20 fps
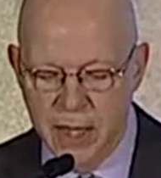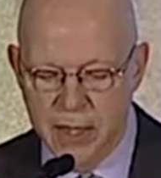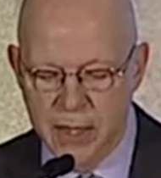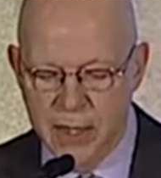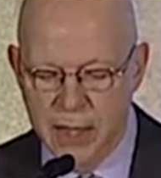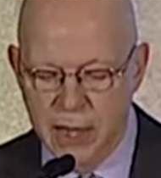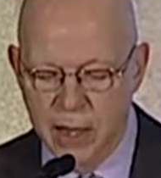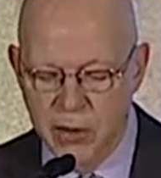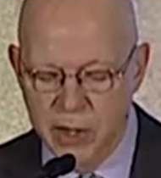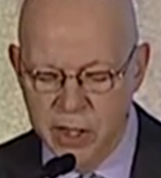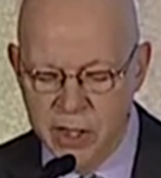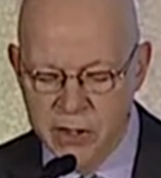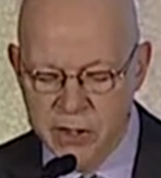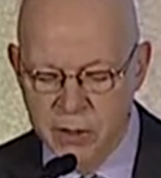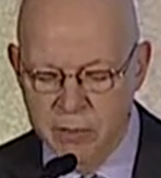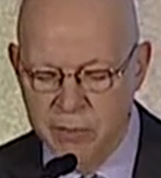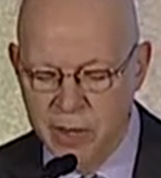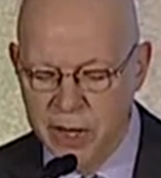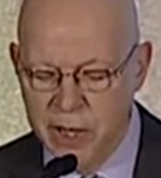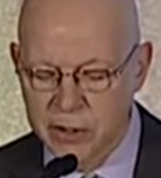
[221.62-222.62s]
Now he has
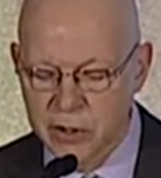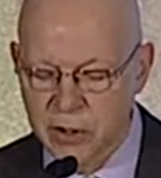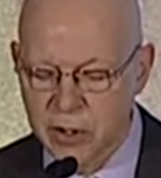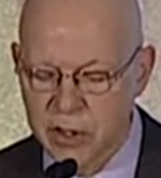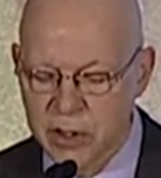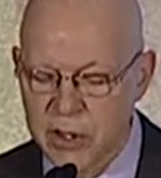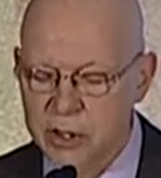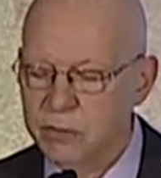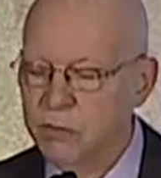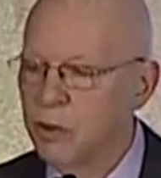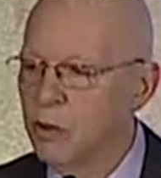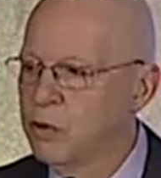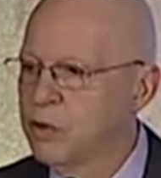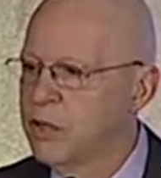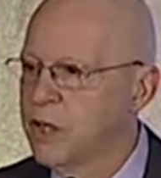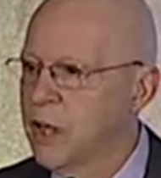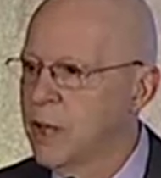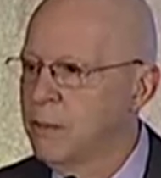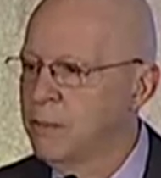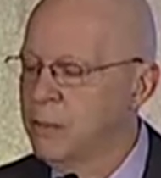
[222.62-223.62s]
embarked on his
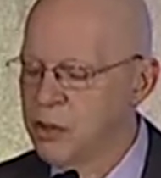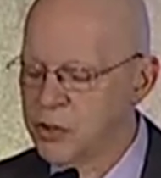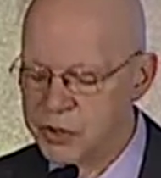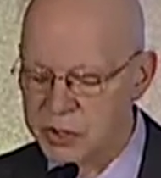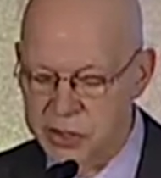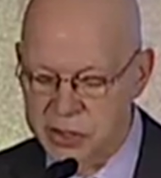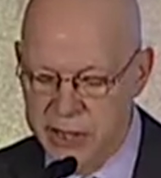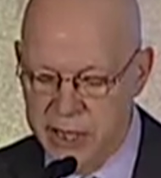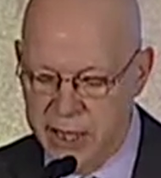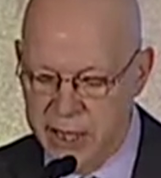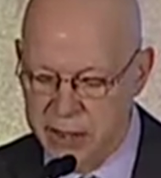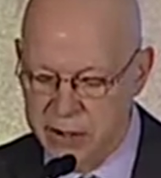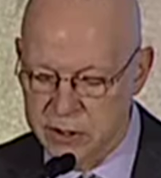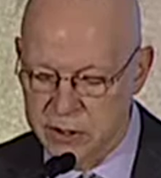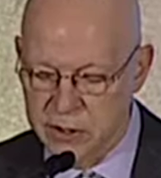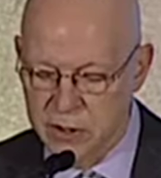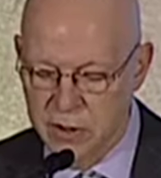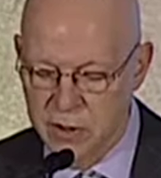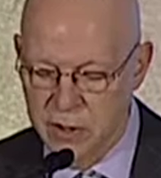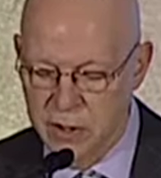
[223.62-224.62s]
most ambitious
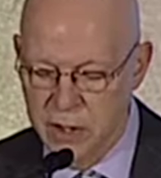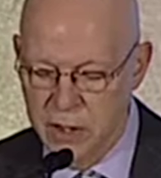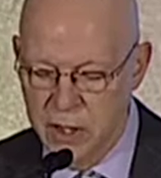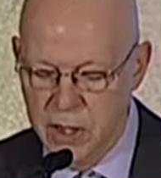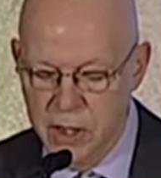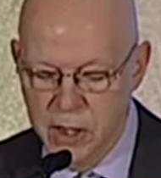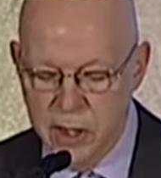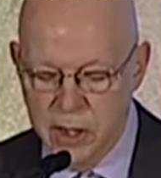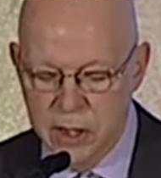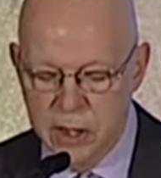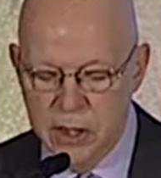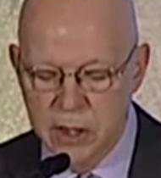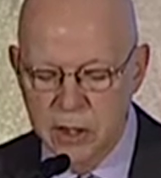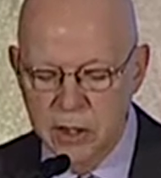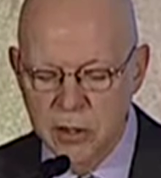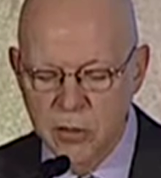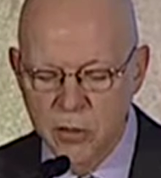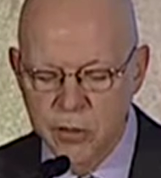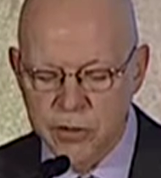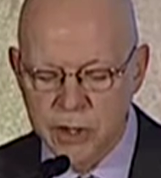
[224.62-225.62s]
task,
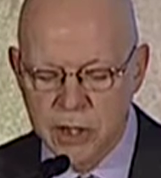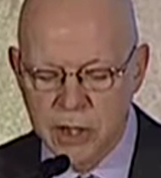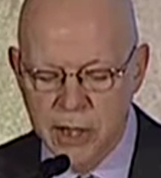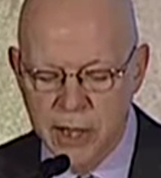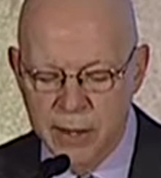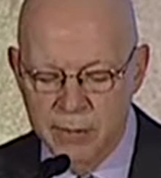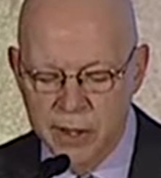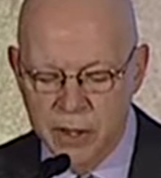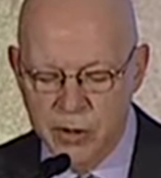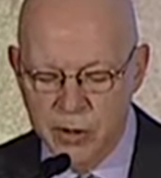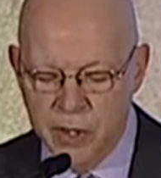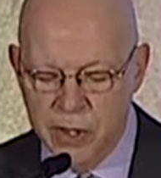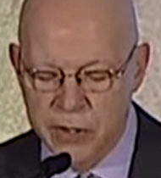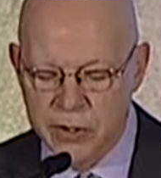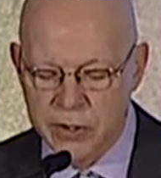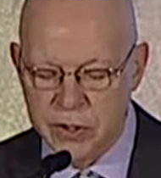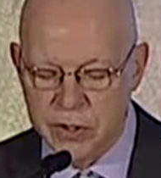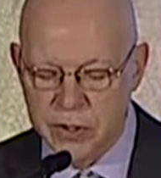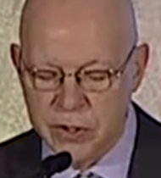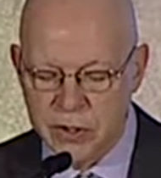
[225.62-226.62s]
dealing with the climate
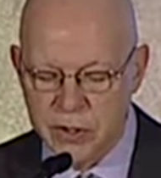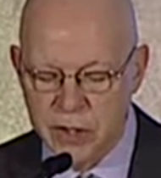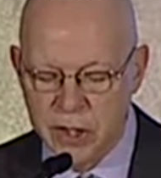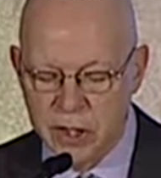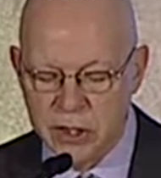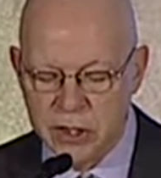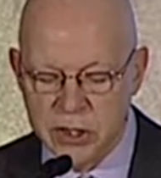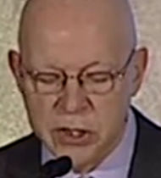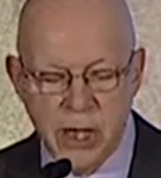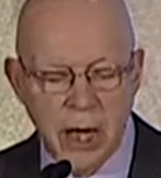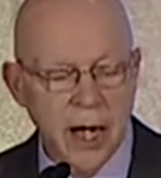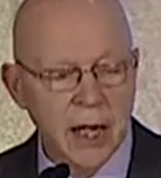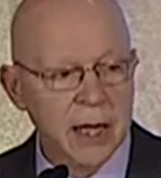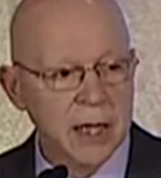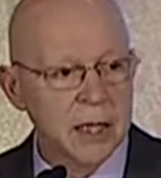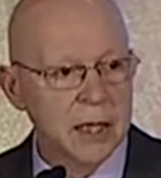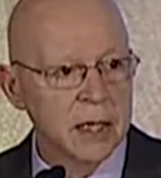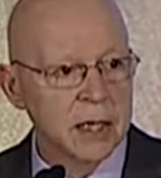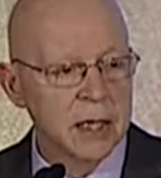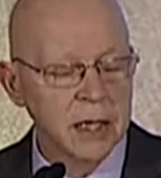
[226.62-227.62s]
crisis, a
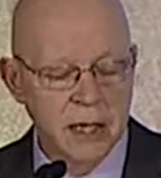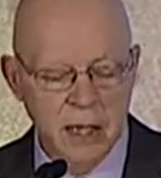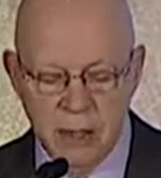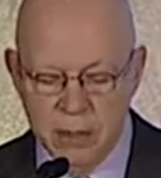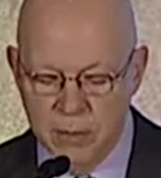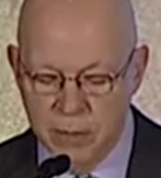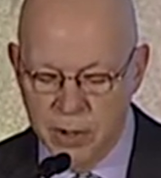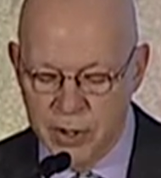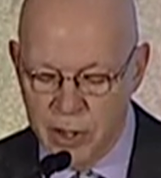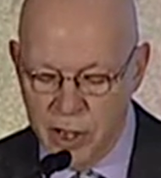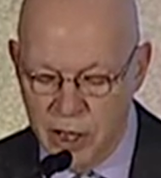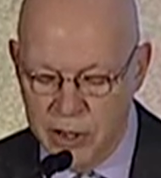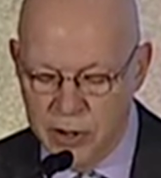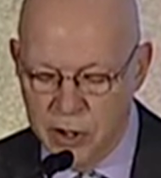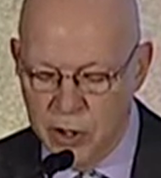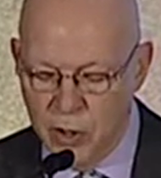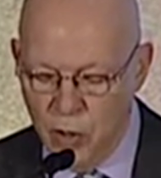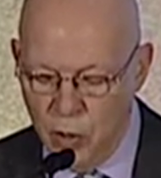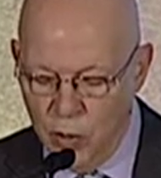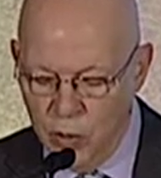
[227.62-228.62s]
stark but not
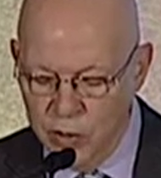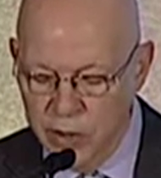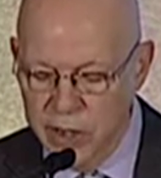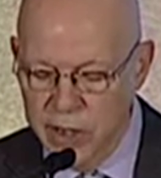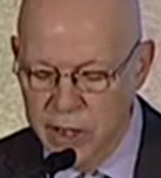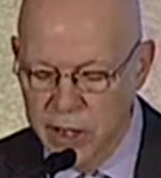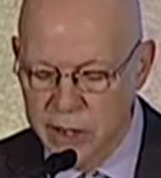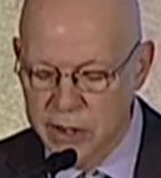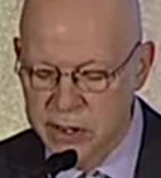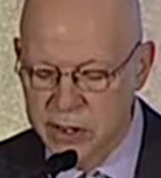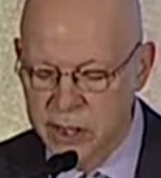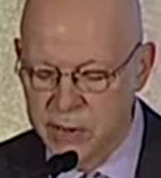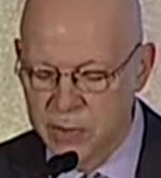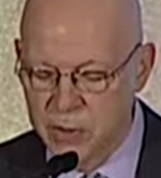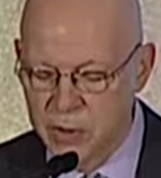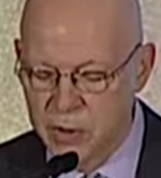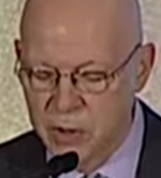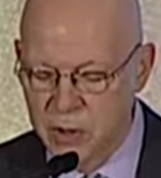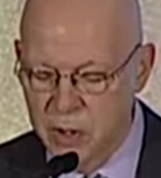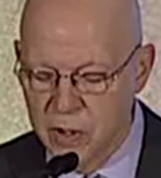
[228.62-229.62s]
the only
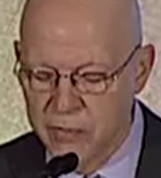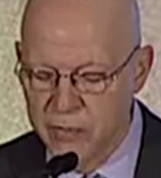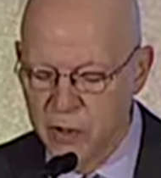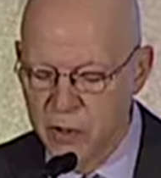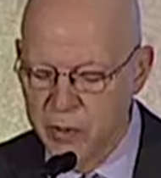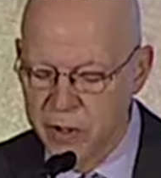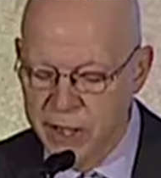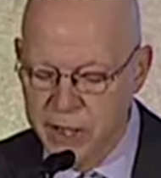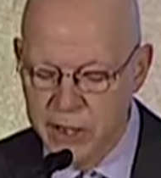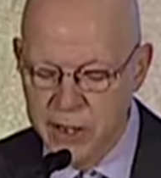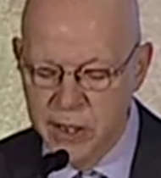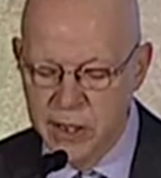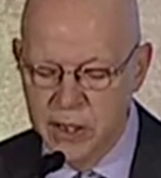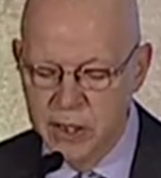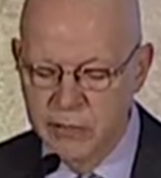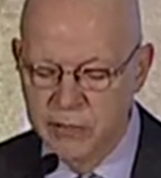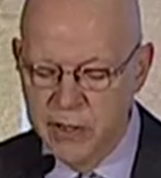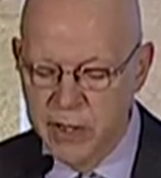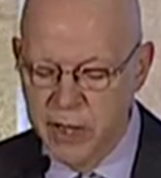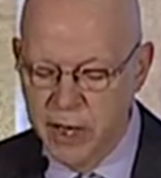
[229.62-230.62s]
example of humanity
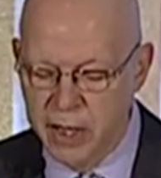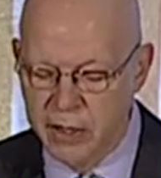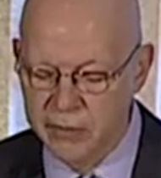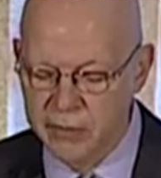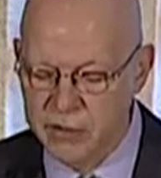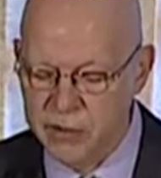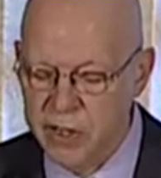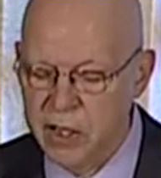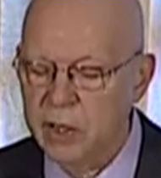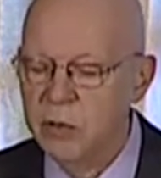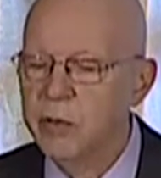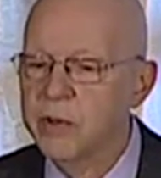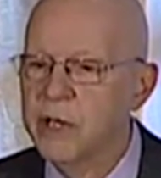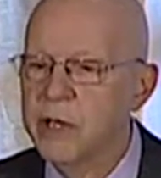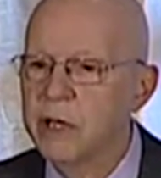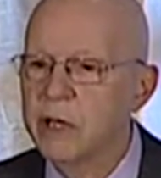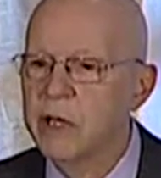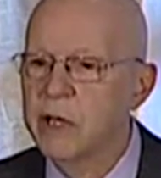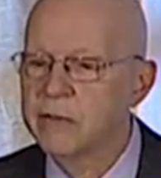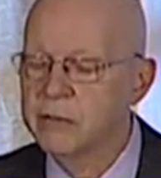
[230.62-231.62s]
living out of sync with
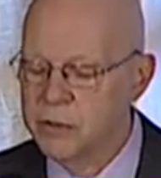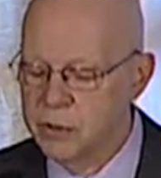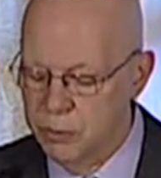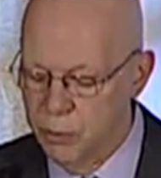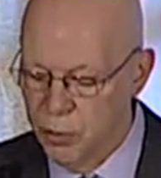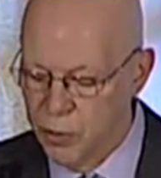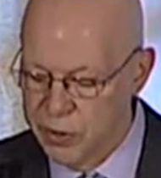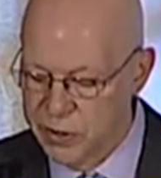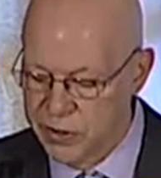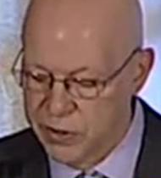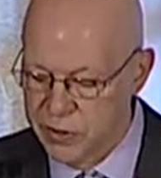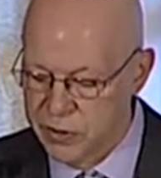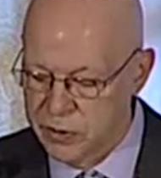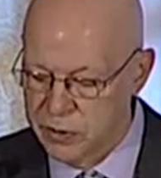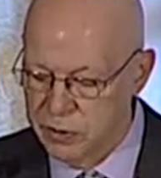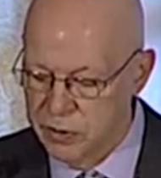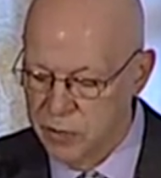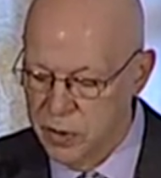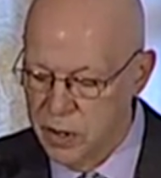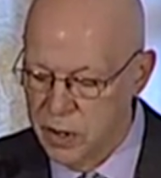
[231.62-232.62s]
our life support
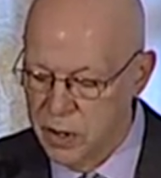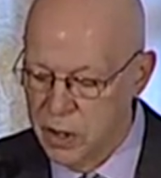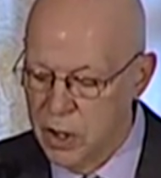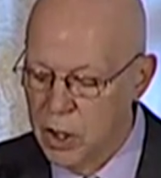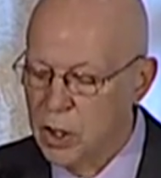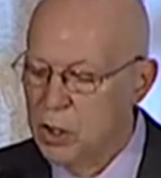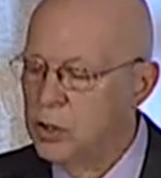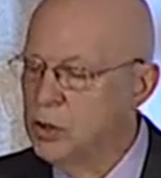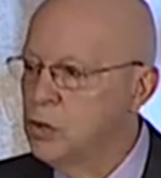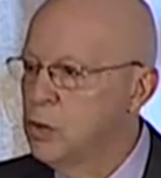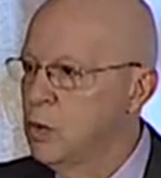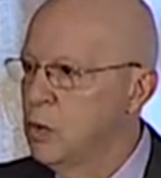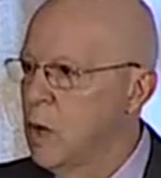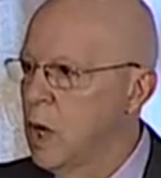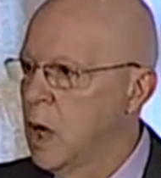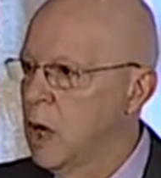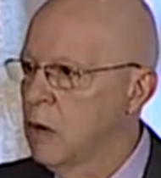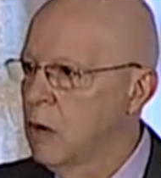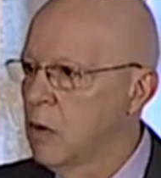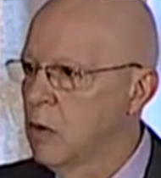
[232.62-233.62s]
system to
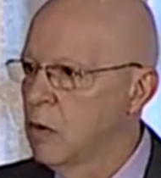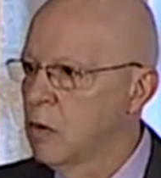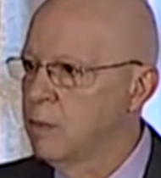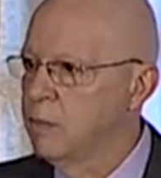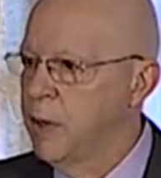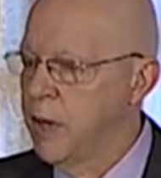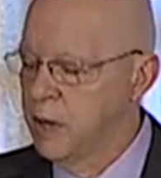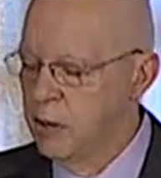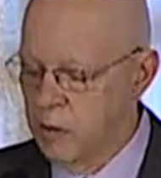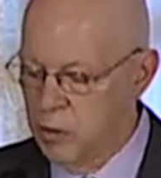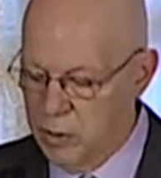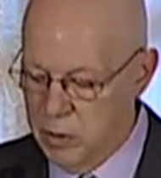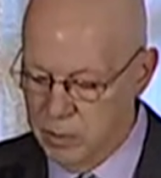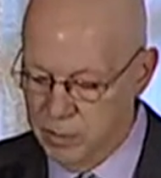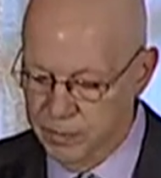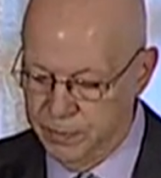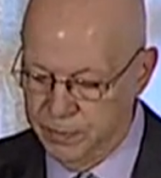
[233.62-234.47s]
our own peril.